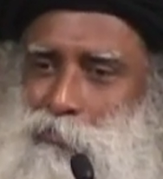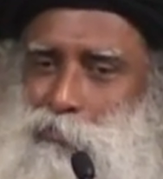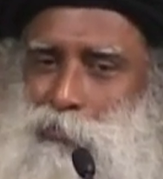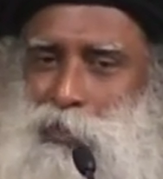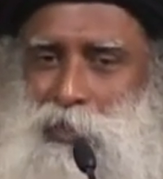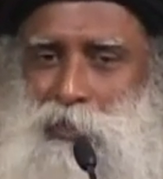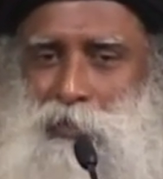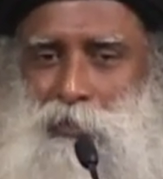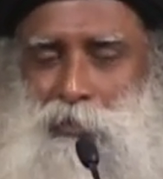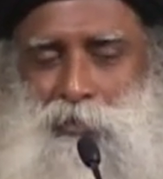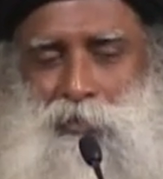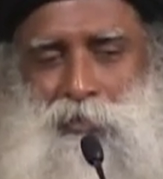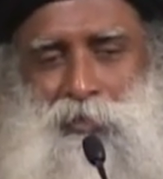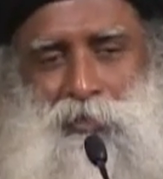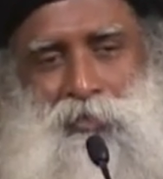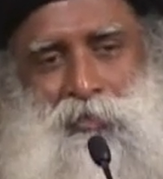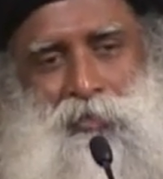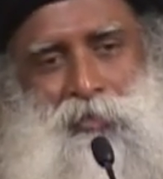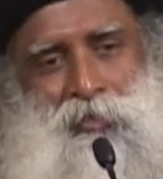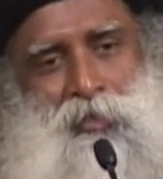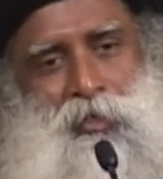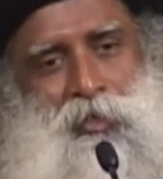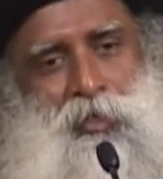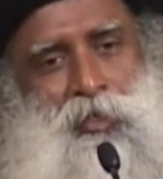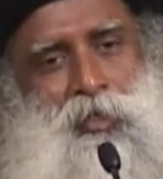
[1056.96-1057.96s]

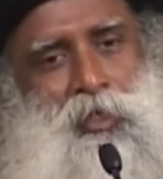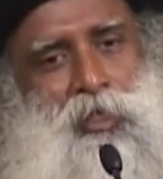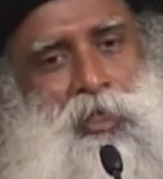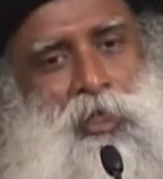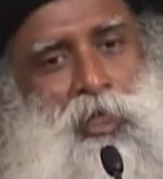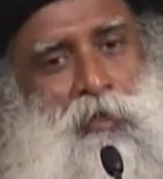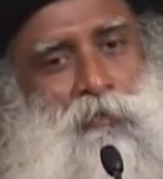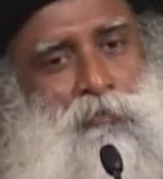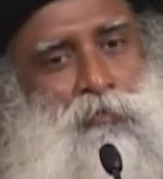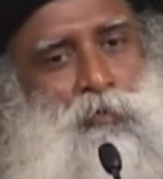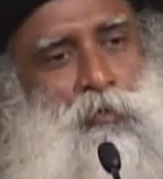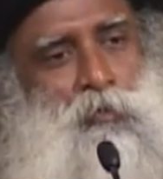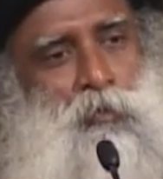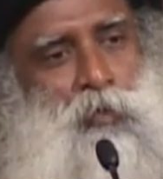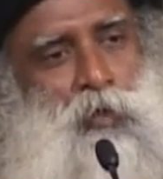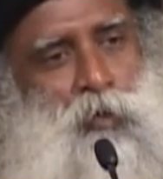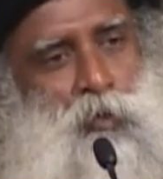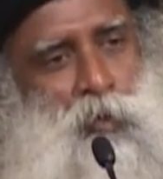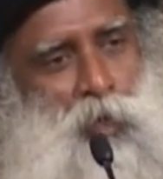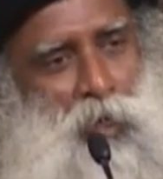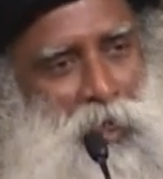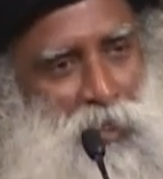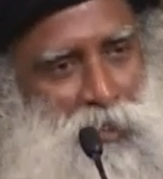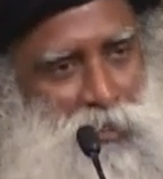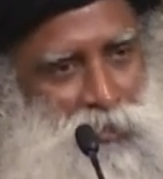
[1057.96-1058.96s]
because if you want
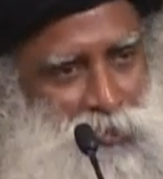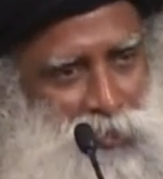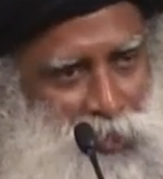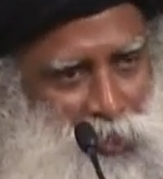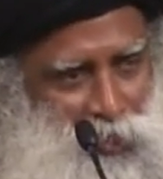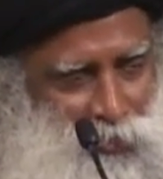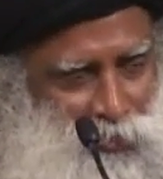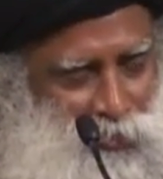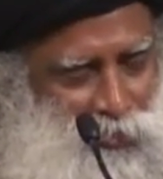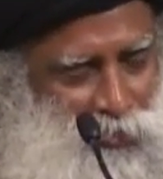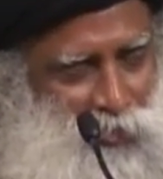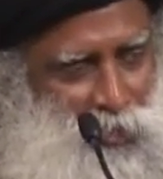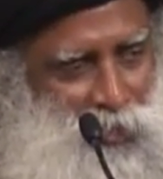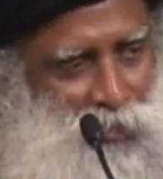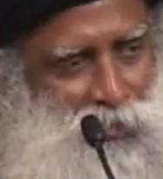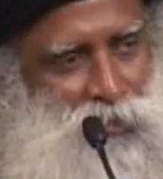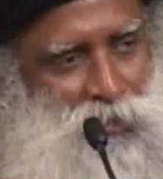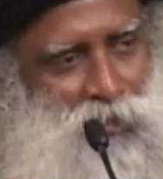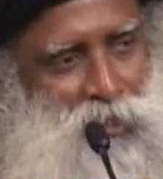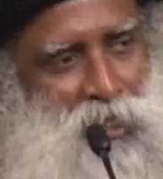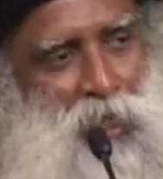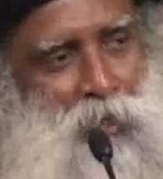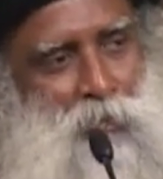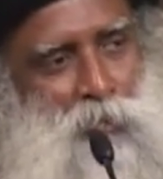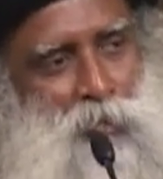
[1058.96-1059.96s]
to access other
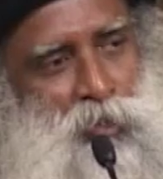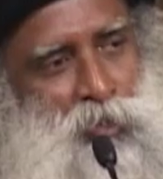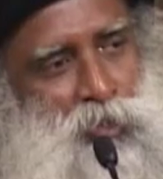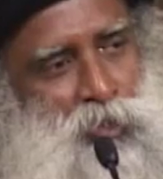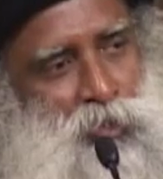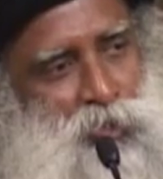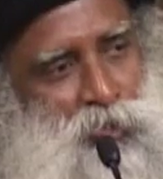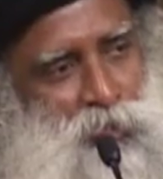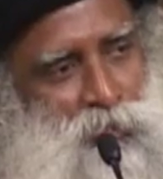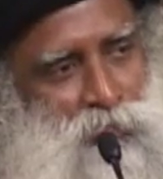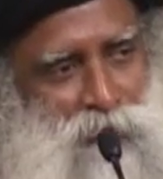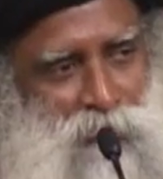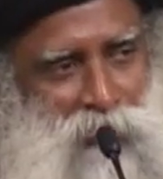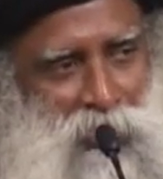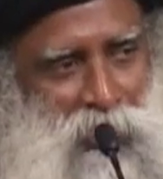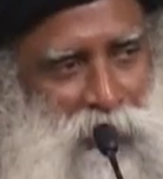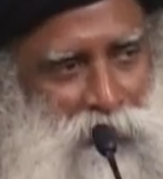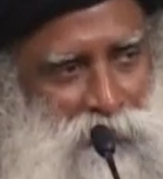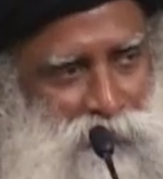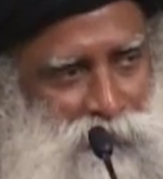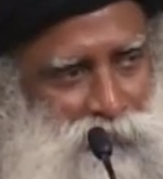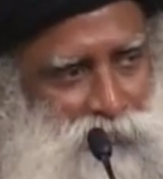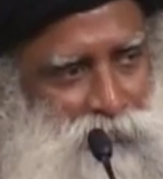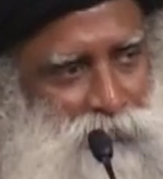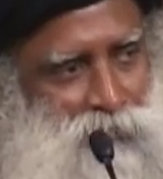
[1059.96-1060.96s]
dimensions of
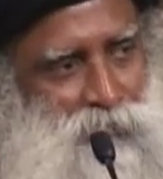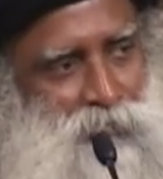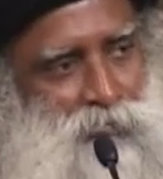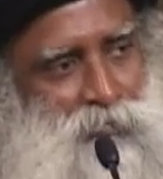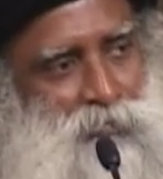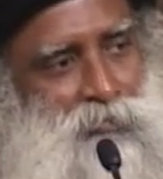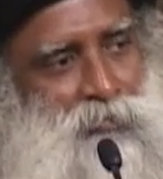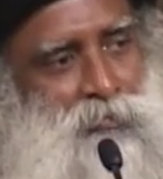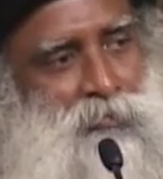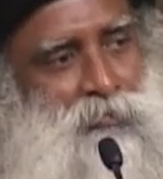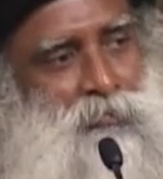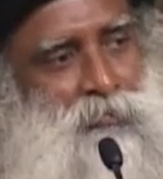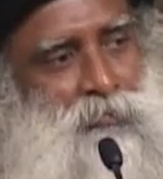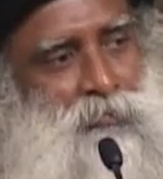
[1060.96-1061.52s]
life,